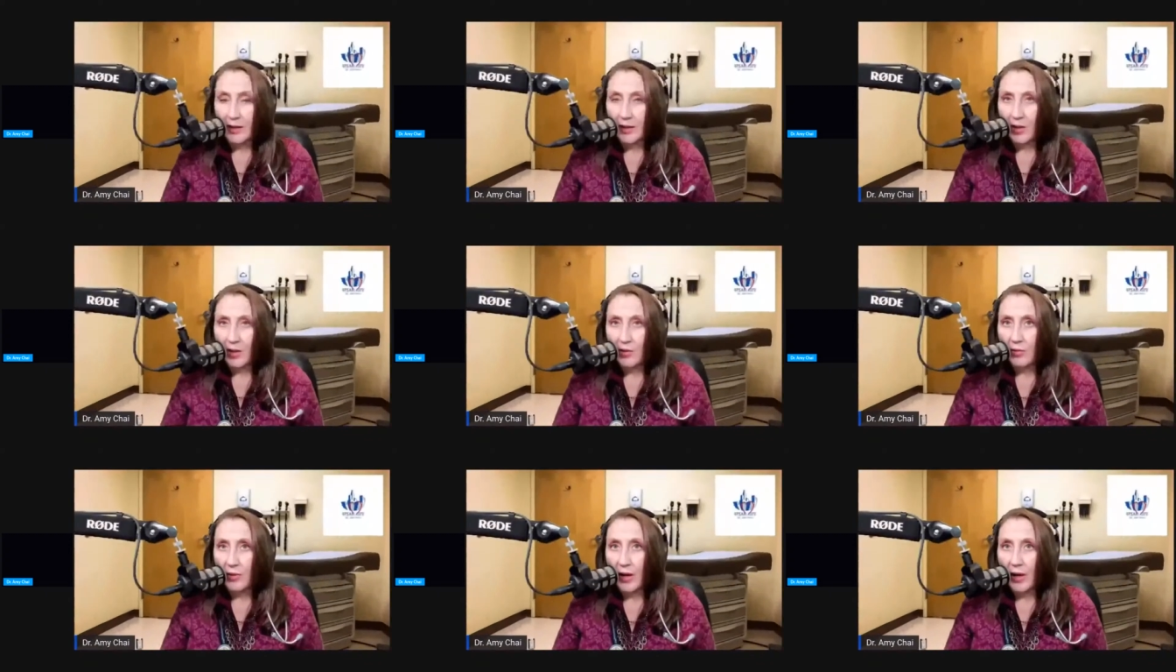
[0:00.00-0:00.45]

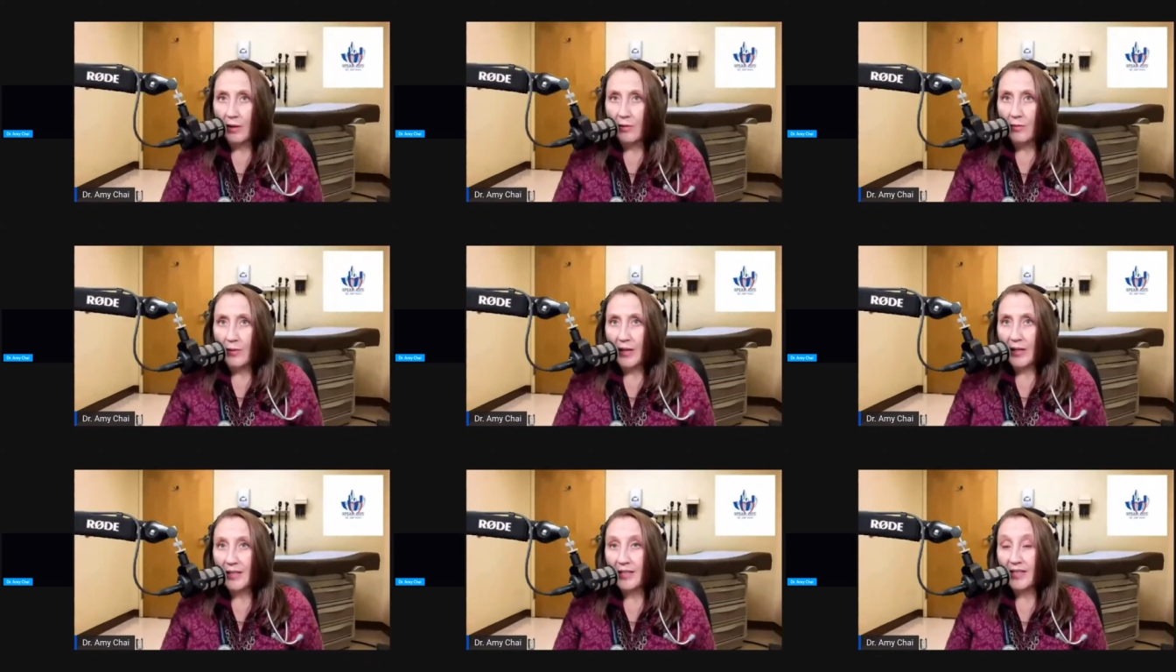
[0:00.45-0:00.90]
now
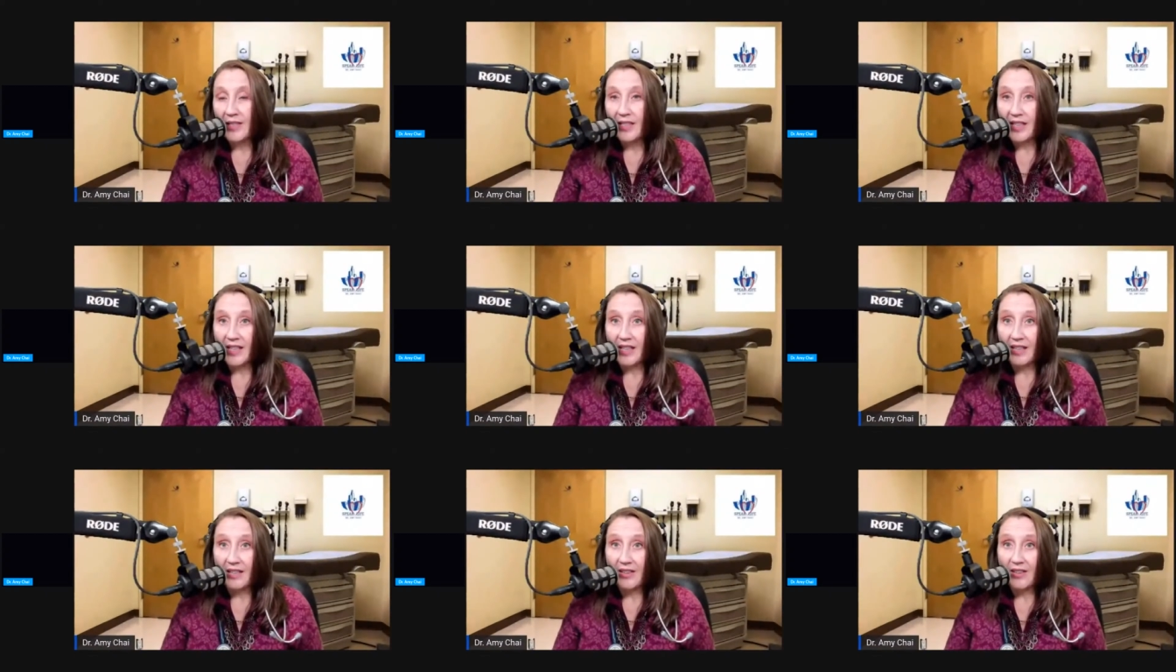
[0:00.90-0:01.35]
we
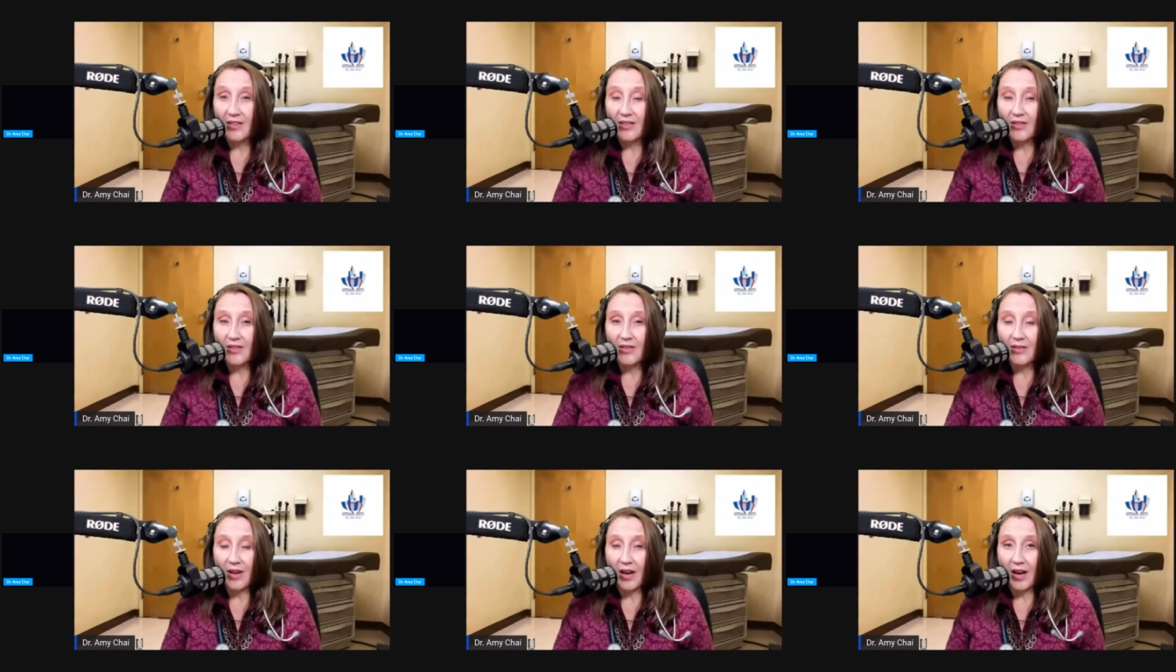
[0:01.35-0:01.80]
see
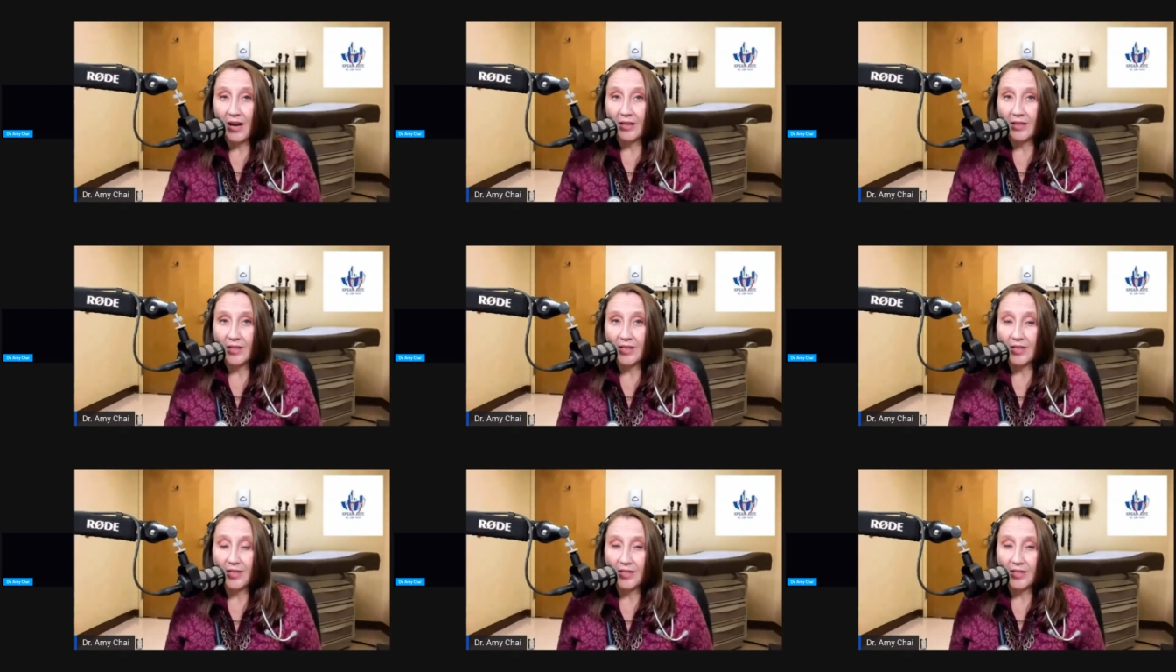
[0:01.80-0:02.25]

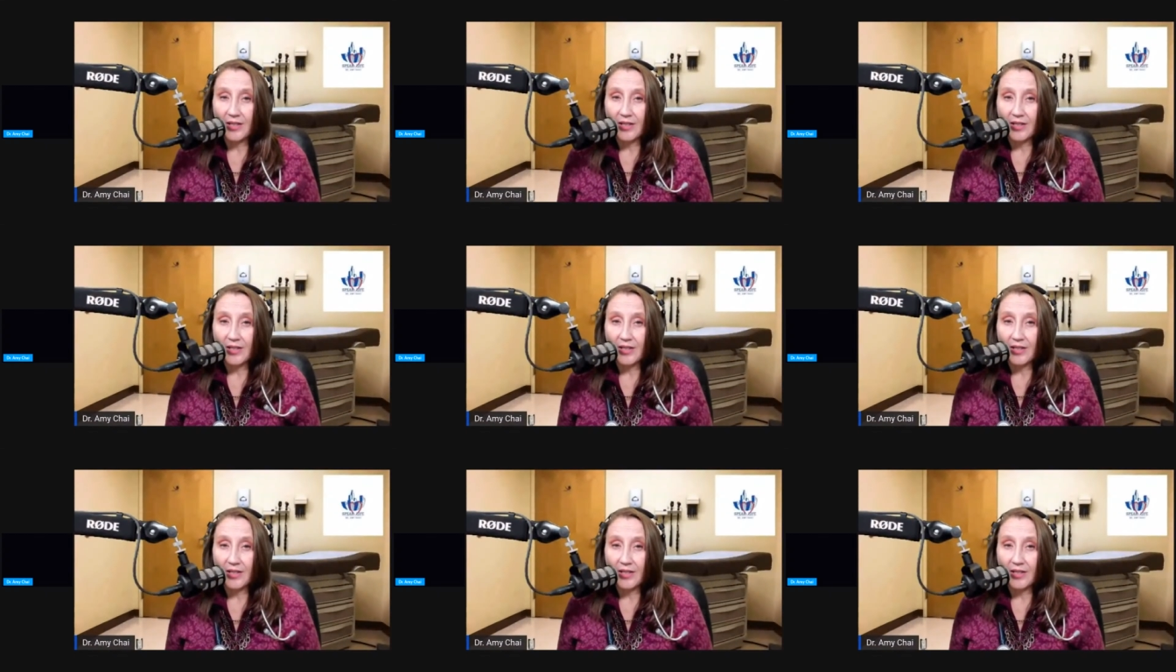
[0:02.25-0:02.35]
that